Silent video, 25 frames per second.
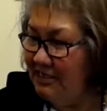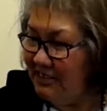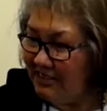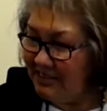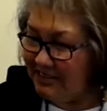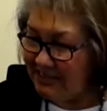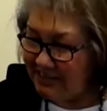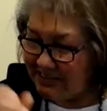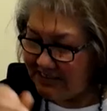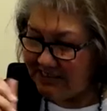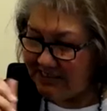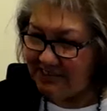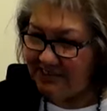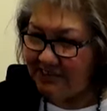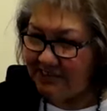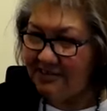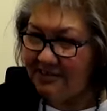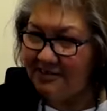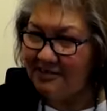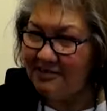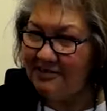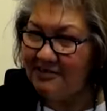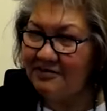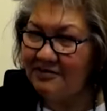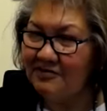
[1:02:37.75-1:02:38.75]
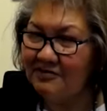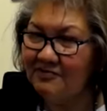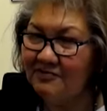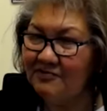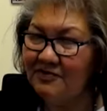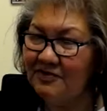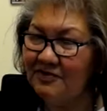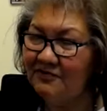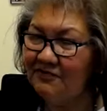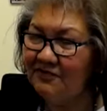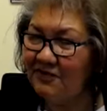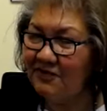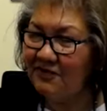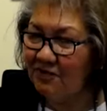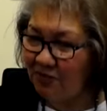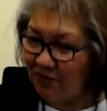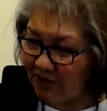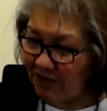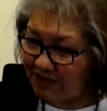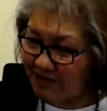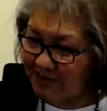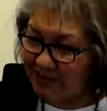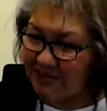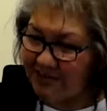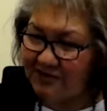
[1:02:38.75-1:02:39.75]
is you if you
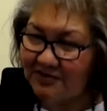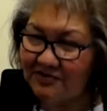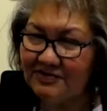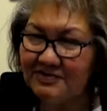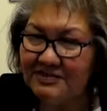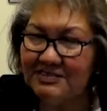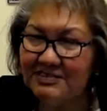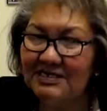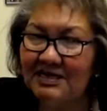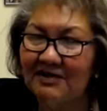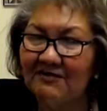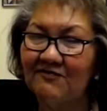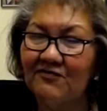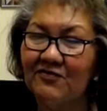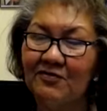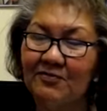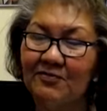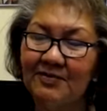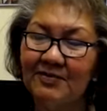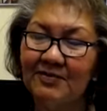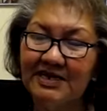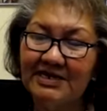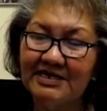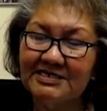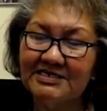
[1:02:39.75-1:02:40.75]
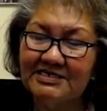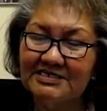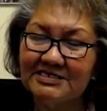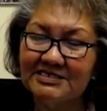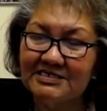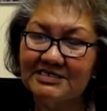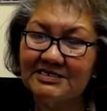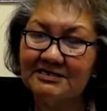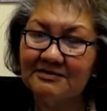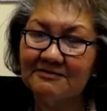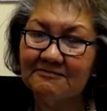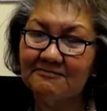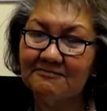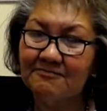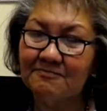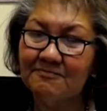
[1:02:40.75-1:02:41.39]
want to use that for medicine,